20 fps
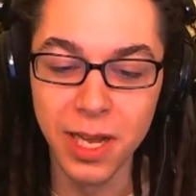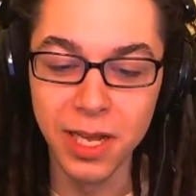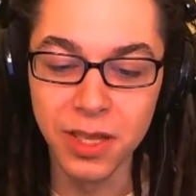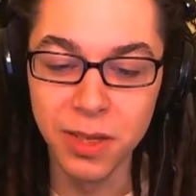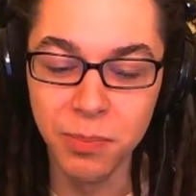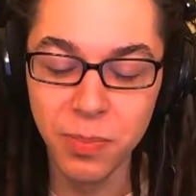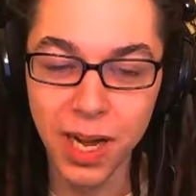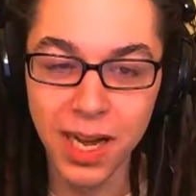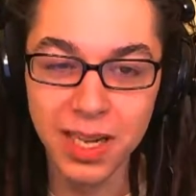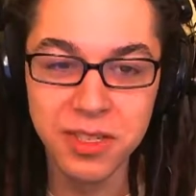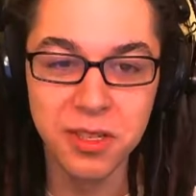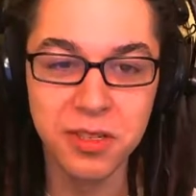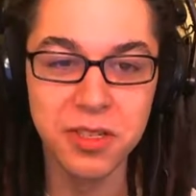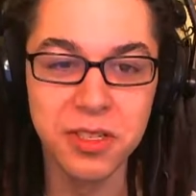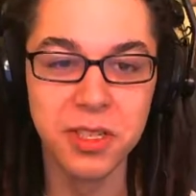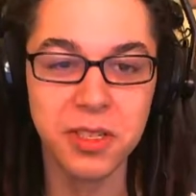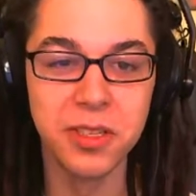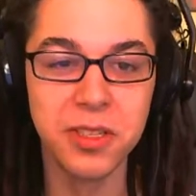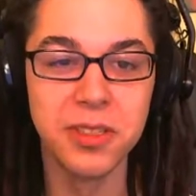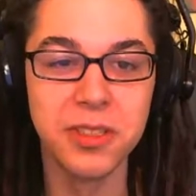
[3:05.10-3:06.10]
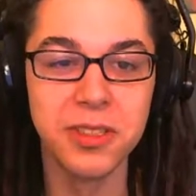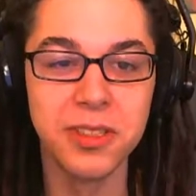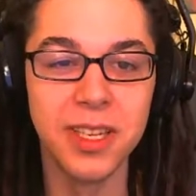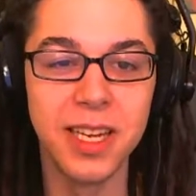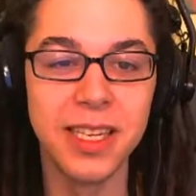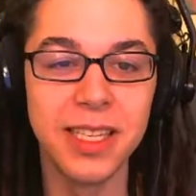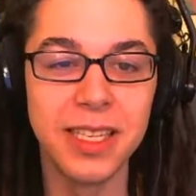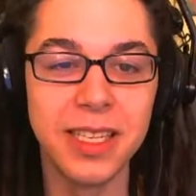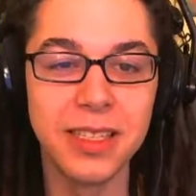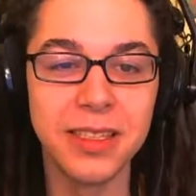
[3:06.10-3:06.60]
The bots are still,
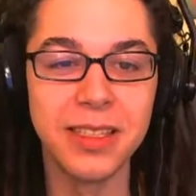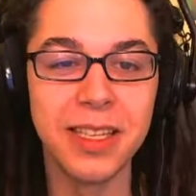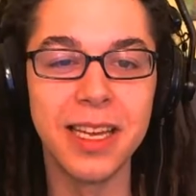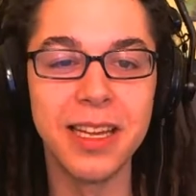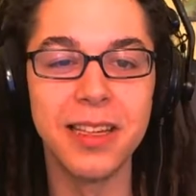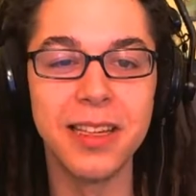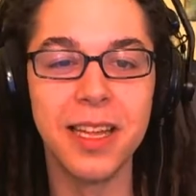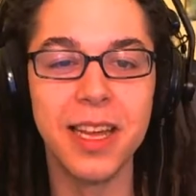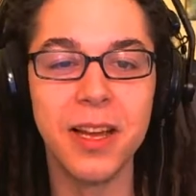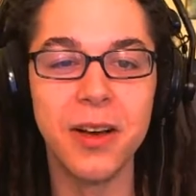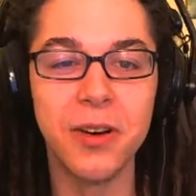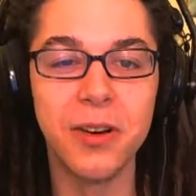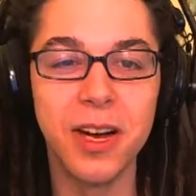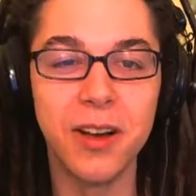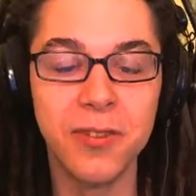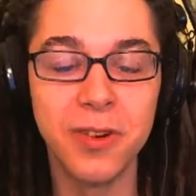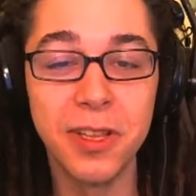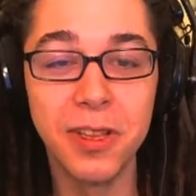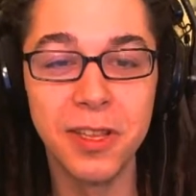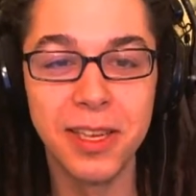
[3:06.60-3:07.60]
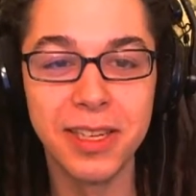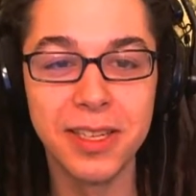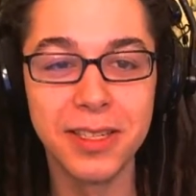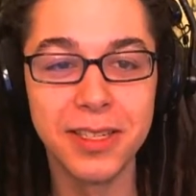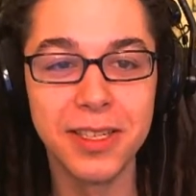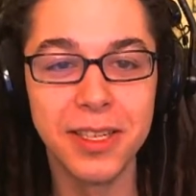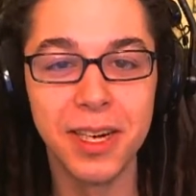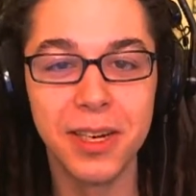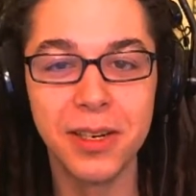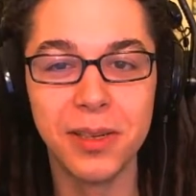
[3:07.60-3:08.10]
like, they own everything.
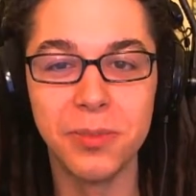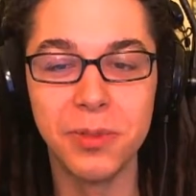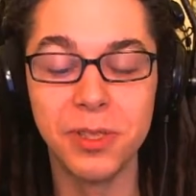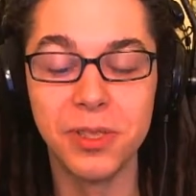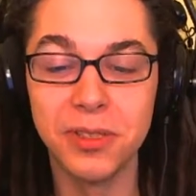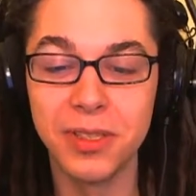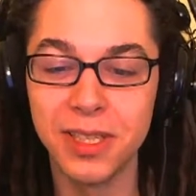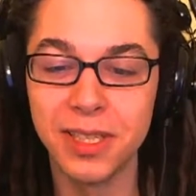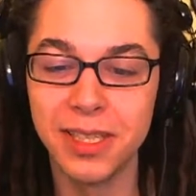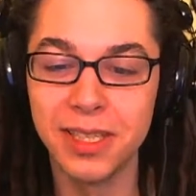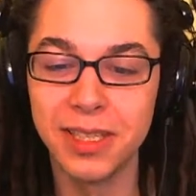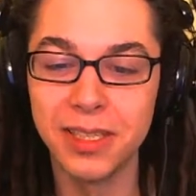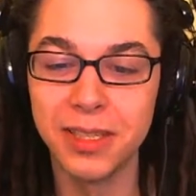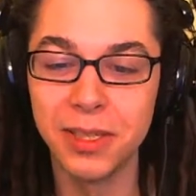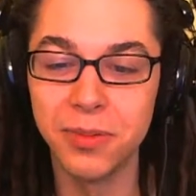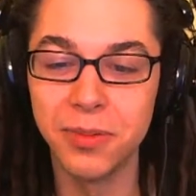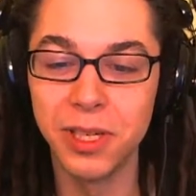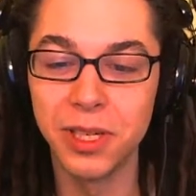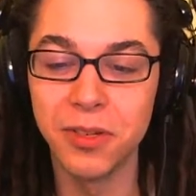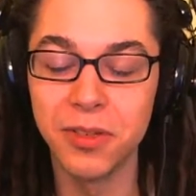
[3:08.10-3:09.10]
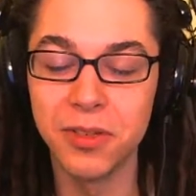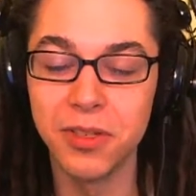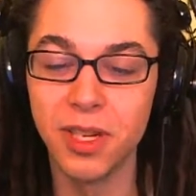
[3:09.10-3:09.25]
It's terrible. No me gusta.